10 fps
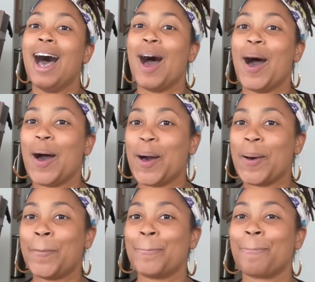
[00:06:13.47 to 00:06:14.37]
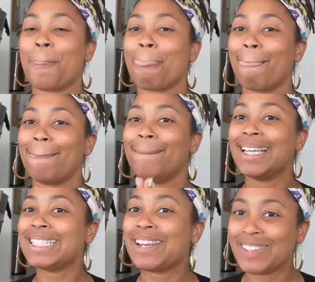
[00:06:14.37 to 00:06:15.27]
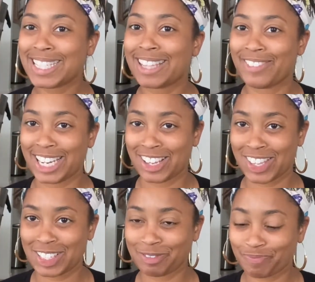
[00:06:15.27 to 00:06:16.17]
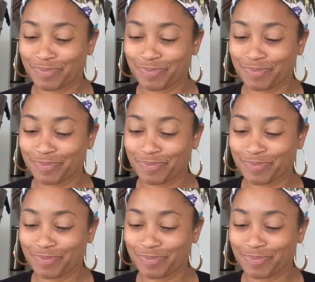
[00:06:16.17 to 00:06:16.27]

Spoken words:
Let's jump into the video though.